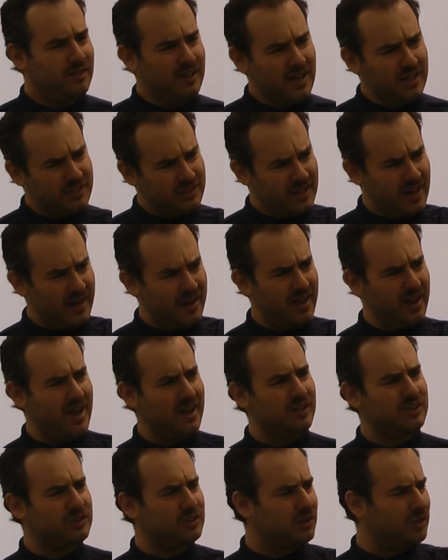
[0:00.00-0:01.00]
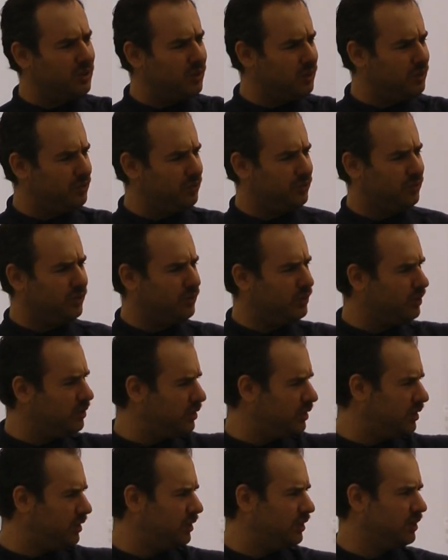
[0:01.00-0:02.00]
that's not a hex code
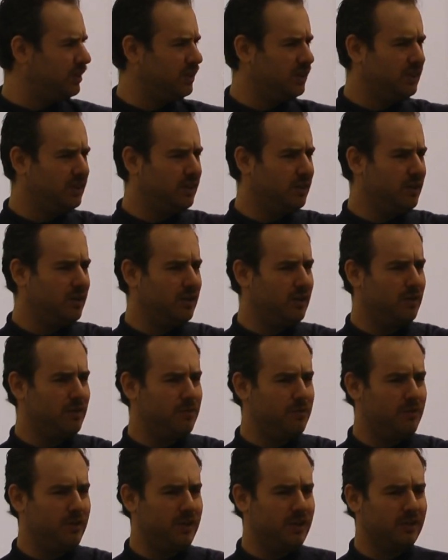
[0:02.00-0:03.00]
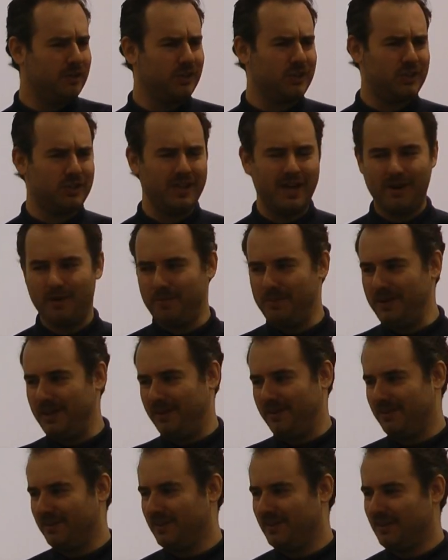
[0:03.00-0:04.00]
for English letter
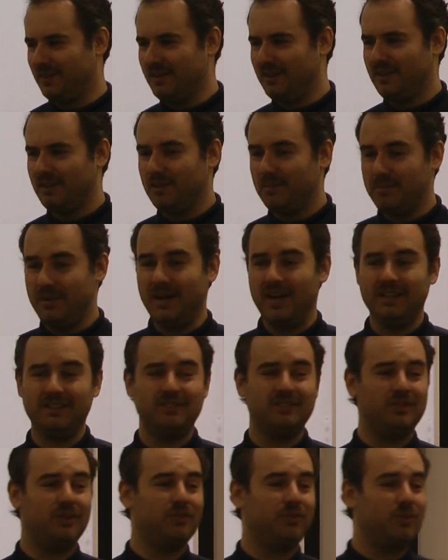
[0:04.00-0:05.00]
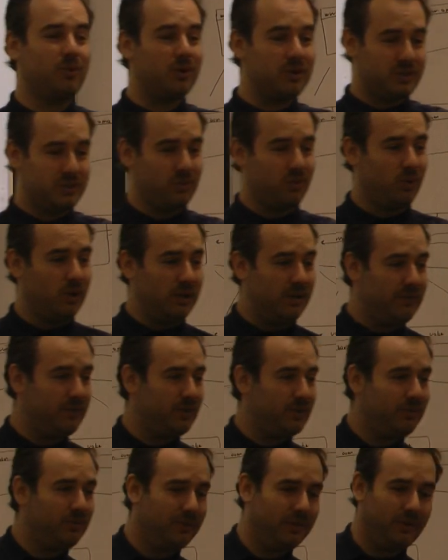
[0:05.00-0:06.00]
P. But, of course, all of
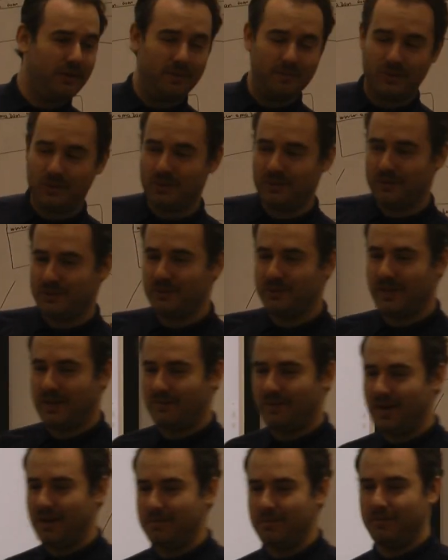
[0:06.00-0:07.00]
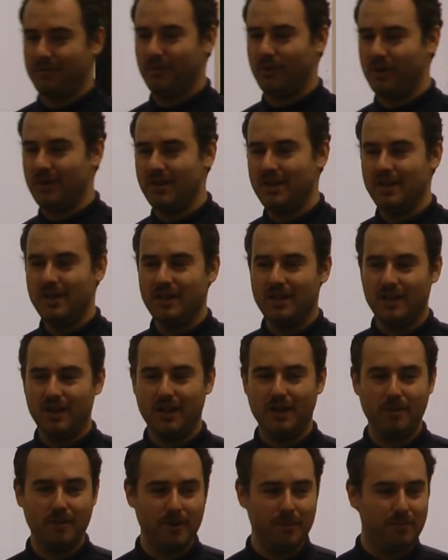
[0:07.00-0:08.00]
you, I'm sure do that, right? Before
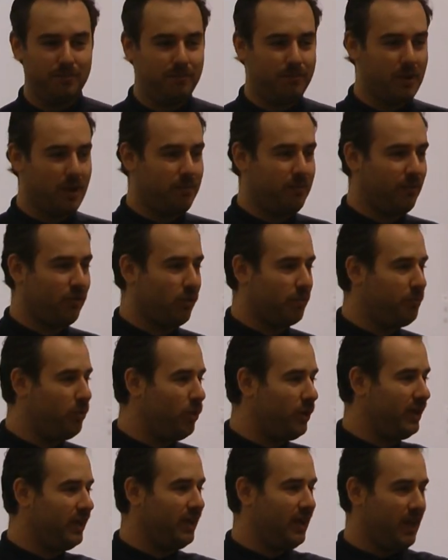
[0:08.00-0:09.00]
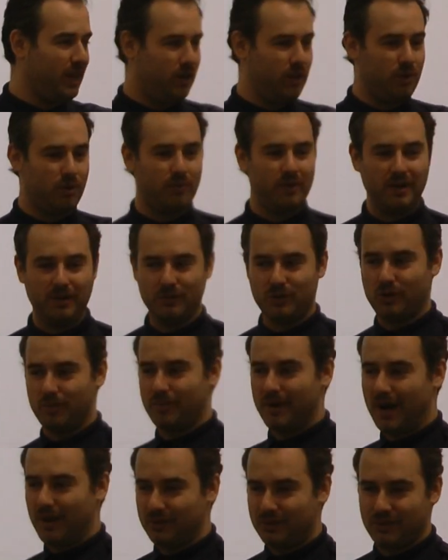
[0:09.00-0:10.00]
putting any URL into your
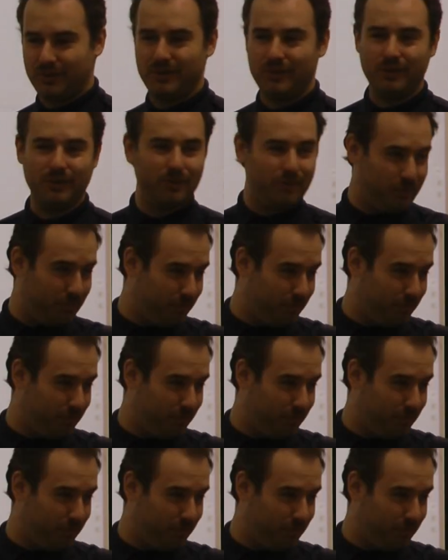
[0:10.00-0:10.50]
browser, you